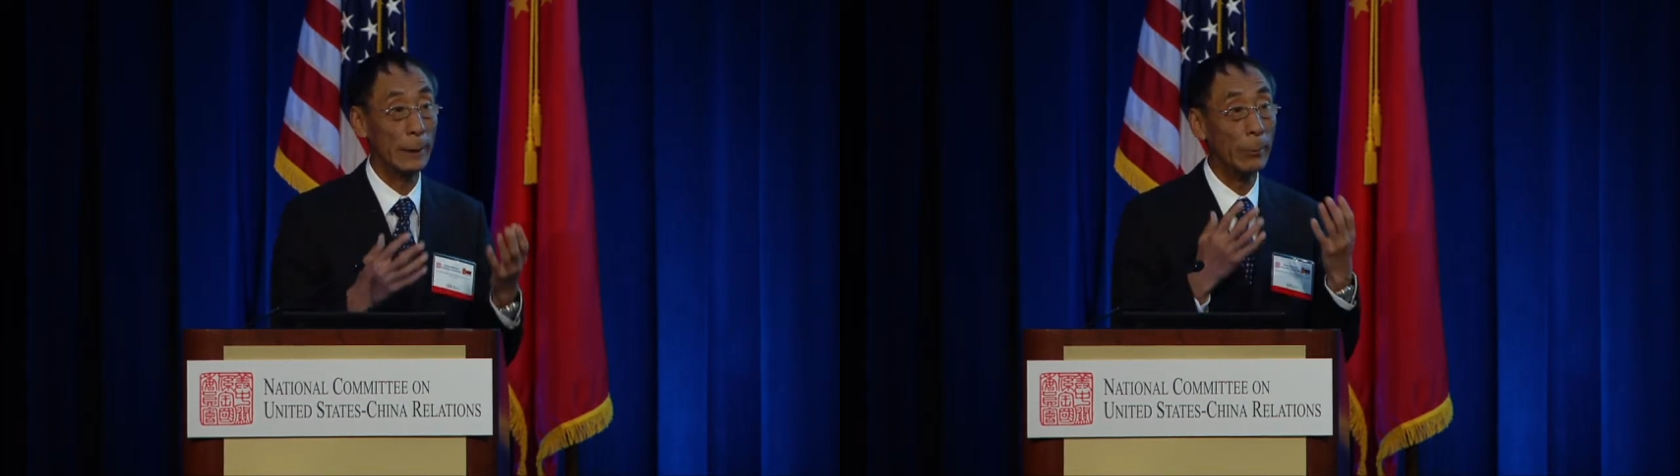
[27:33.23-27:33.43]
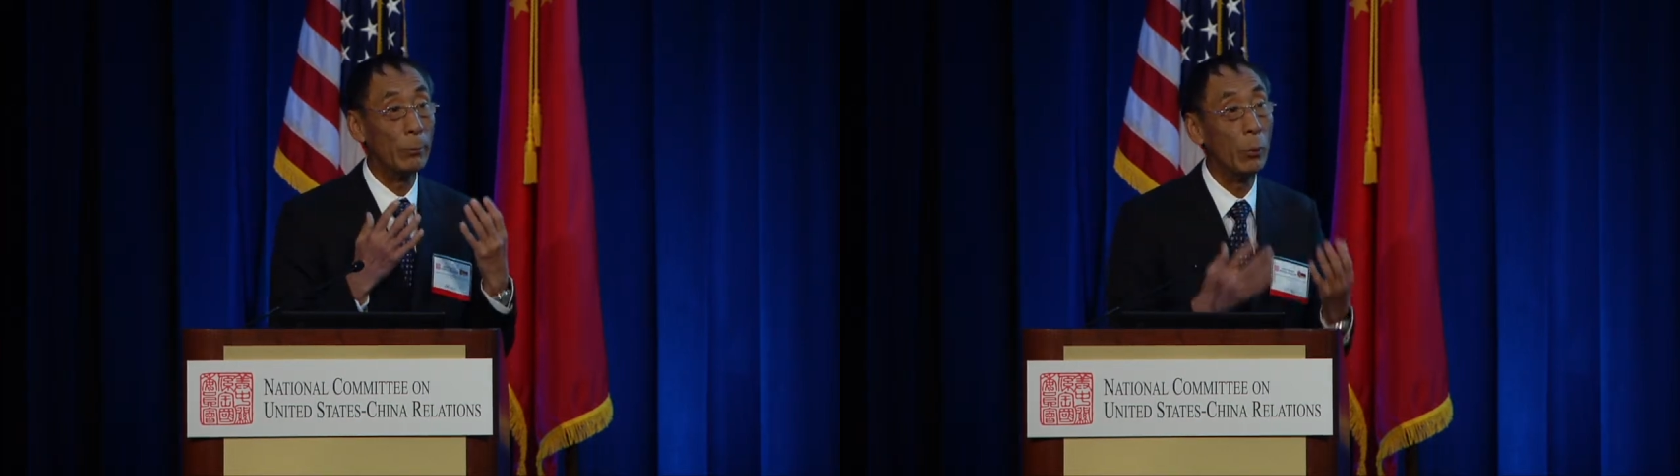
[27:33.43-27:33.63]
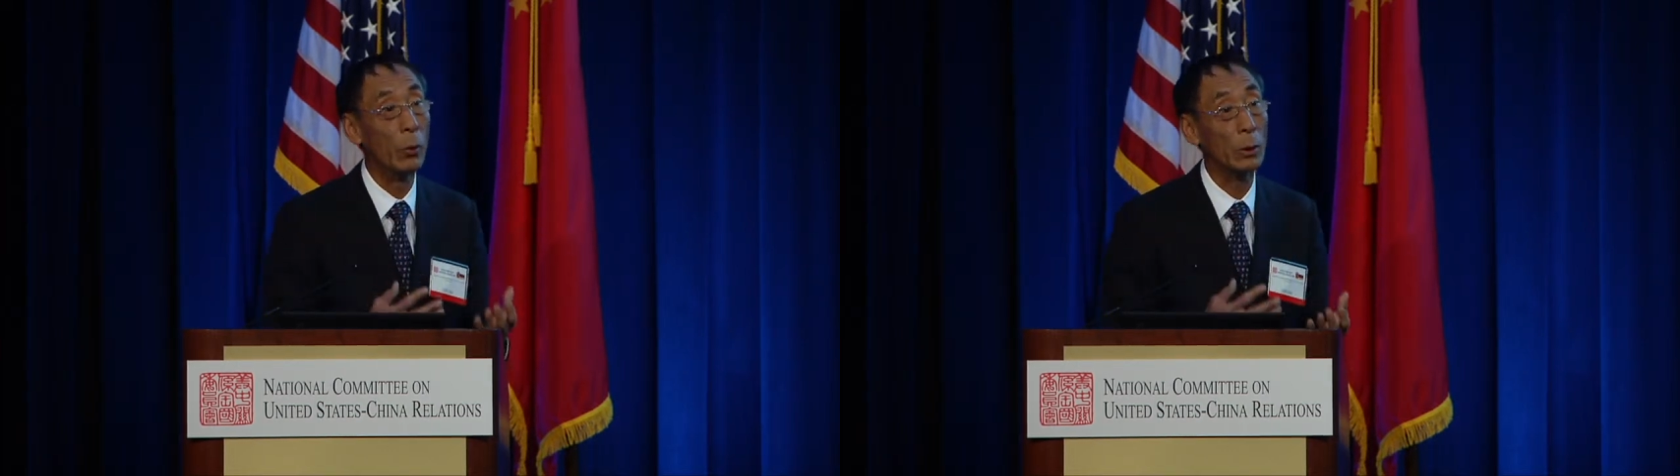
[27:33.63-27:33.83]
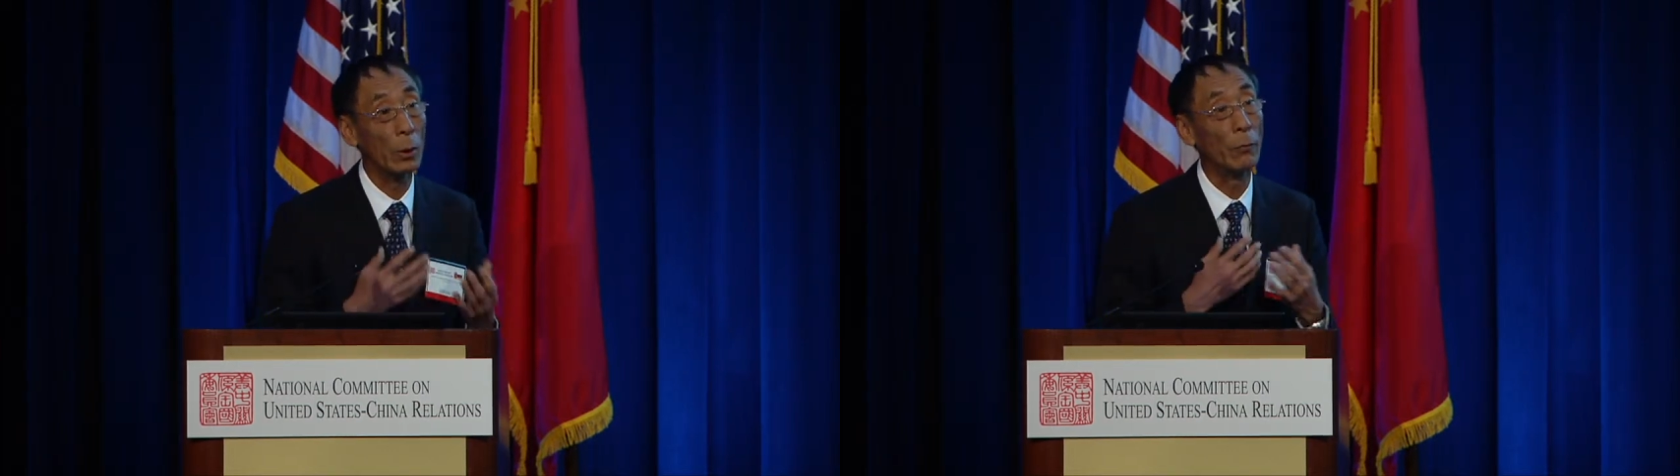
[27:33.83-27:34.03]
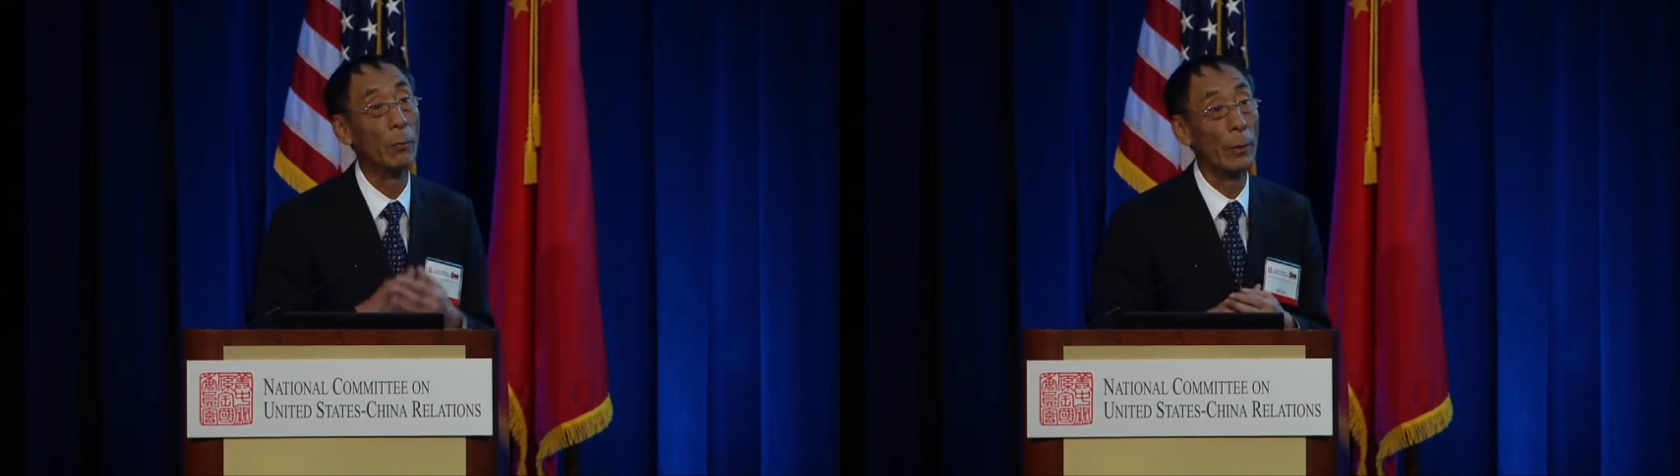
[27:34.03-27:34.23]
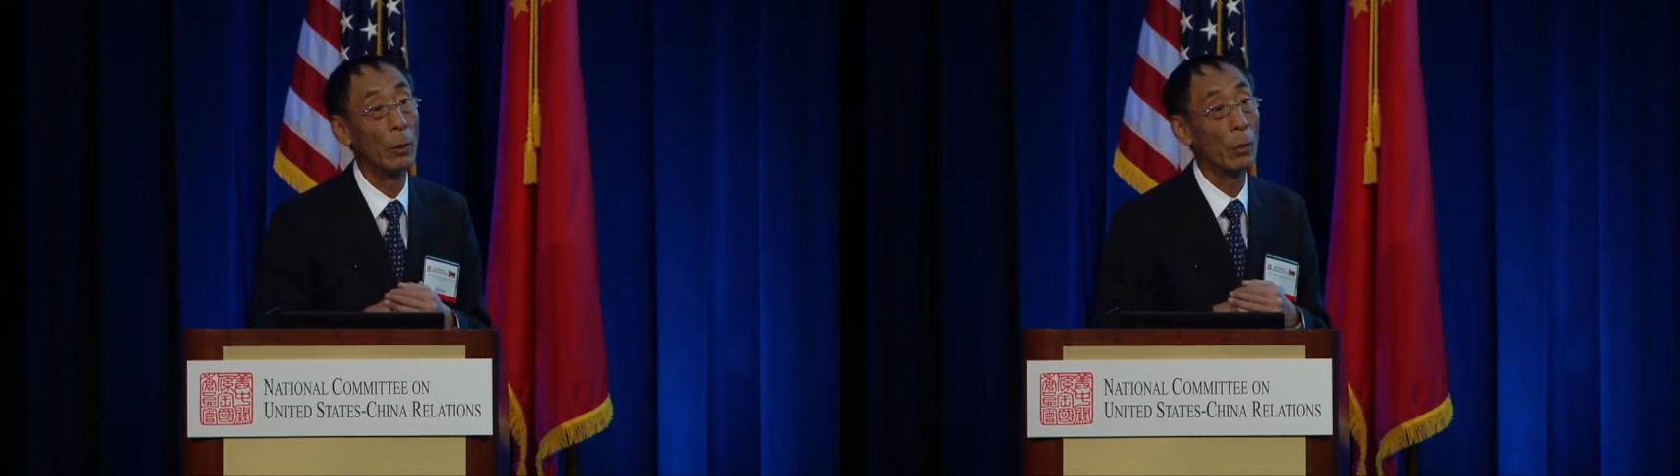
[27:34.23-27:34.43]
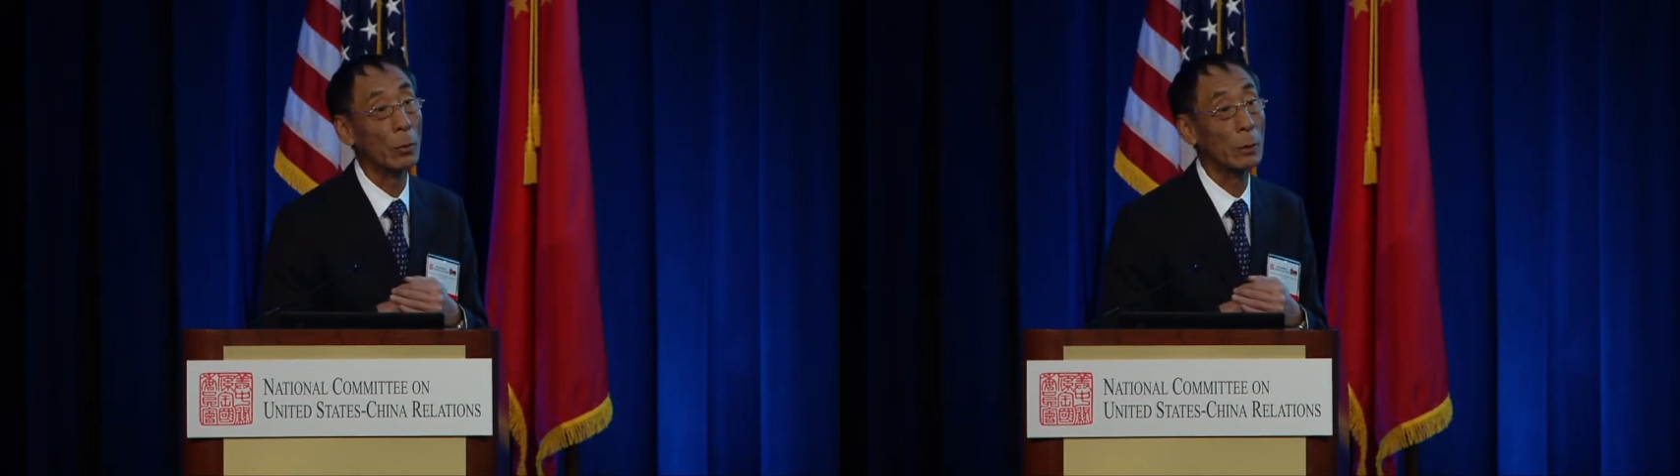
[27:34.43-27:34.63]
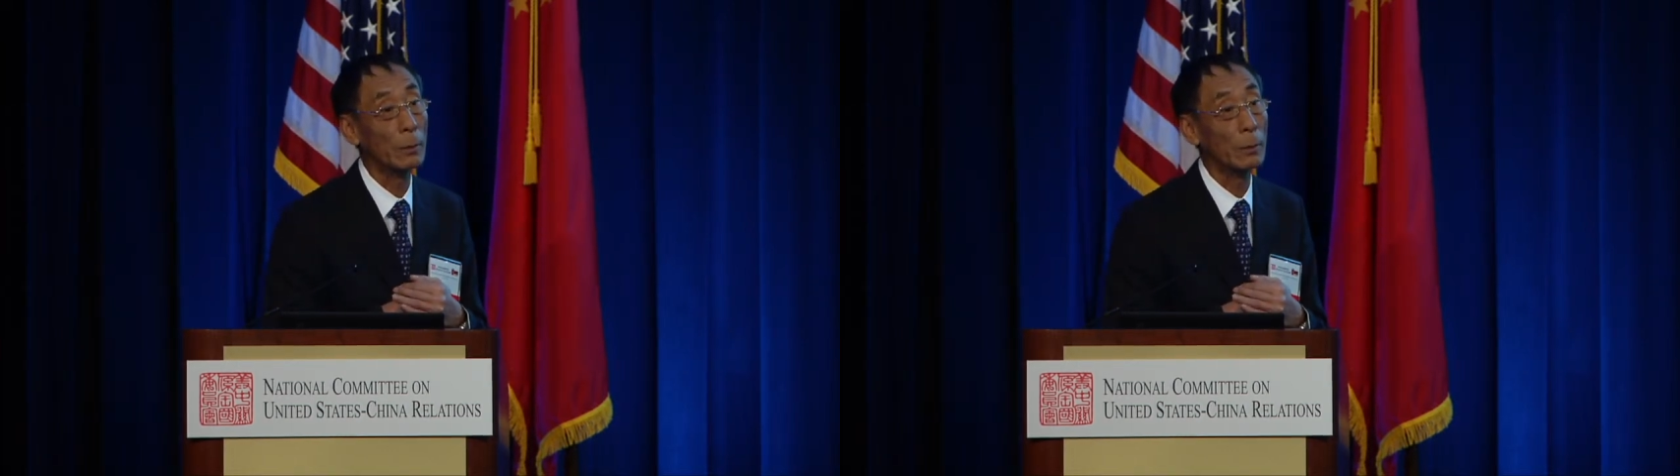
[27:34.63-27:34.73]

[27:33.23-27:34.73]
import of minerals.